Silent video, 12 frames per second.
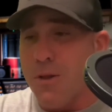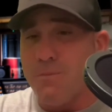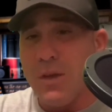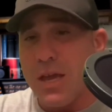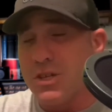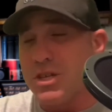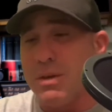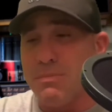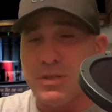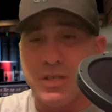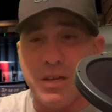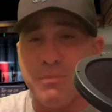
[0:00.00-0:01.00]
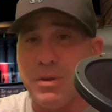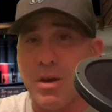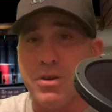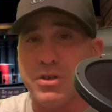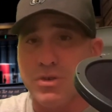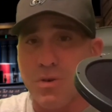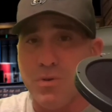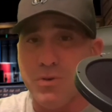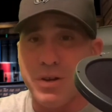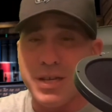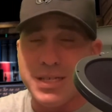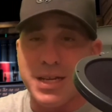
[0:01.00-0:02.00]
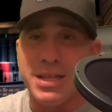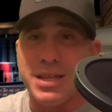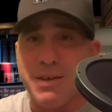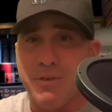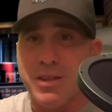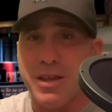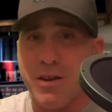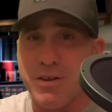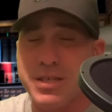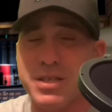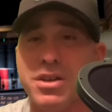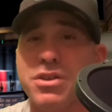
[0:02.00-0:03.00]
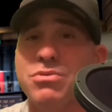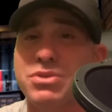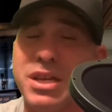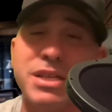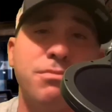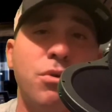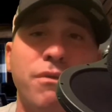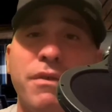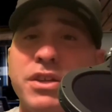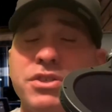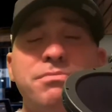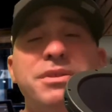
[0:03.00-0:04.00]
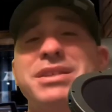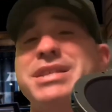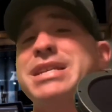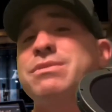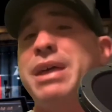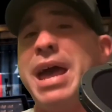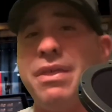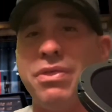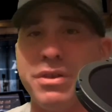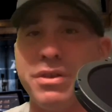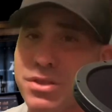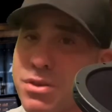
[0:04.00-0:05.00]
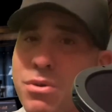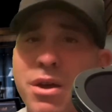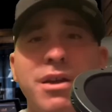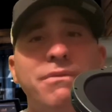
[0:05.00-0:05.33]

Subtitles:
That chip is going to be on his shoulder, and he's going to leave it there, and he's going to use it as motivation, because that's what athletes do.